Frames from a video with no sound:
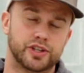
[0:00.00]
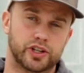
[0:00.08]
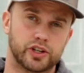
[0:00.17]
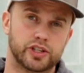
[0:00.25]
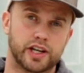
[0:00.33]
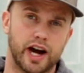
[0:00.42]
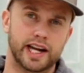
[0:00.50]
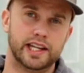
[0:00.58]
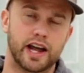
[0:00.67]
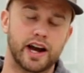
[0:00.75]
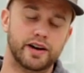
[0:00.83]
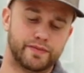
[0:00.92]
a good
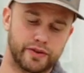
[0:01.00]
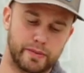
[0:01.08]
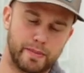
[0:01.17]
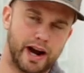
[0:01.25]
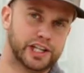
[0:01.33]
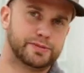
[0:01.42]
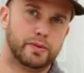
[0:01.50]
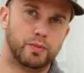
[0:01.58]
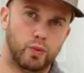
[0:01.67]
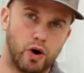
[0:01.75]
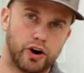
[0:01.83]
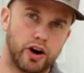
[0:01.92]
guideline for the
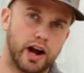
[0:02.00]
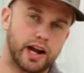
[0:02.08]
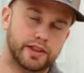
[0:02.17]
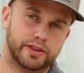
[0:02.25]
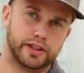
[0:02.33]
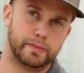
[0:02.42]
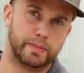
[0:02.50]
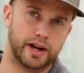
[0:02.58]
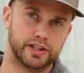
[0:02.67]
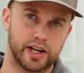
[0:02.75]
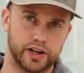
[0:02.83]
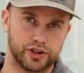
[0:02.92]
maximum water height that the bed
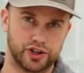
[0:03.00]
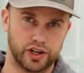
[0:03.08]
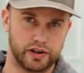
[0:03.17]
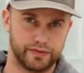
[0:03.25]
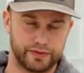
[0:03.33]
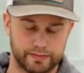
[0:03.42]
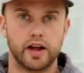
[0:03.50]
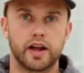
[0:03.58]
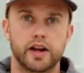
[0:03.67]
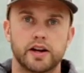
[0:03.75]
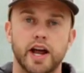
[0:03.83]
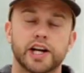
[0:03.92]
can achieve.
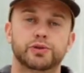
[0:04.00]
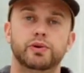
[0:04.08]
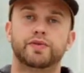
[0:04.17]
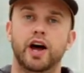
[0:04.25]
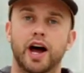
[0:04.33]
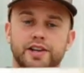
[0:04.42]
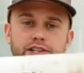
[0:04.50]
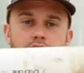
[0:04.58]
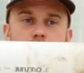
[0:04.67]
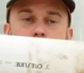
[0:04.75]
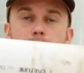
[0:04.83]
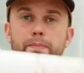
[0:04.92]
Next, we've got
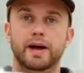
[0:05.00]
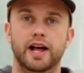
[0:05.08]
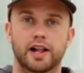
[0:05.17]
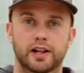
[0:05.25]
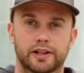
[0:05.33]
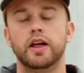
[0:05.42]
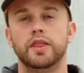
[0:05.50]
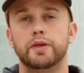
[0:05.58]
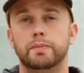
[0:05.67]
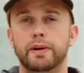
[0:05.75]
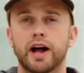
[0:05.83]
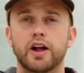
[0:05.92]
the bell. The
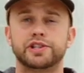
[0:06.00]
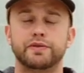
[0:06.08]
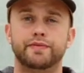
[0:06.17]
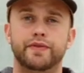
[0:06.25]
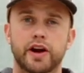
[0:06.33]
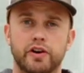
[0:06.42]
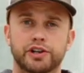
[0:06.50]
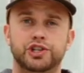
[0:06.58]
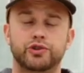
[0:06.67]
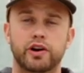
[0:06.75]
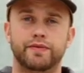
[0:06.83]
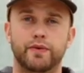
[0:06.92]
bell is a very
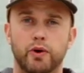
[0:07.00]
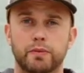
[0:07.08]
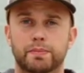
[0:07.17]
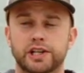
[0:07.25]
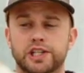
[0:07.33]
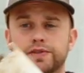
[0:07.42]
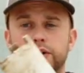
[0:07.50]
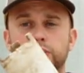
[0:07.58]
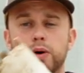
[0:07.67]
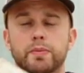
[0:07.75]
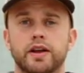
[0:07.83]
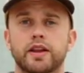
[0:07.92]
straightforward piece of
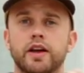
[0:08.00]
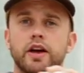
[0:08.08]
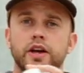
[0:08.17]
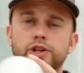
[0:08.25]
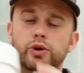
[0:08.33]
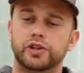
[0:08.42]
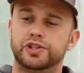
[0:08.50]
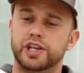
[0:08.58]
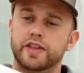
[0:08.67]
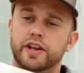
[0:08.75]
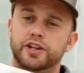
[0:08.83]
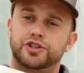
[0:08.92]
equipment. You can see
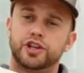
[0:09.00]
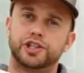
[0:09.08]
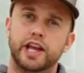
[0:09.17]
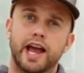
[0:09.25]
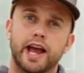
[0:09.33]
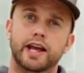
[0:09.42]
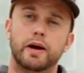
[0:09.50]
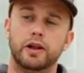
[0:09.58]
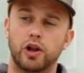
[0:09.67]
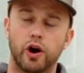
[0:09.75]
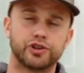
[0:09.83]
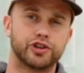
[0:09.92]
that it's just a
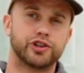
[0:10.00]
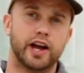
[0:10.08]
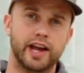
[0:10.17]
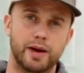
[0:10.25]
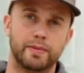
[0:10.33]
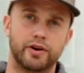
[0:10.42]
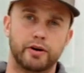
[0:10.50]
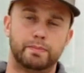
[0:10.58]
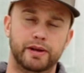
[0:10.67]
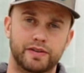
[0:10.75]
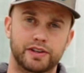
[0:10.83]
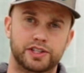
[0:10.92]
larger diameter
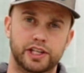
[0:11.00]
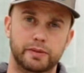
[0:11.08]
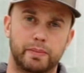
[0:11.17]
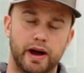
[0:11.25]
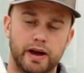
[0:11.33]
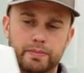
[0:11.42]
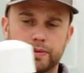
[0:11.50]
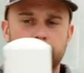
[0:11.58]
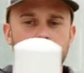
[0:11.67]
PVC pipe.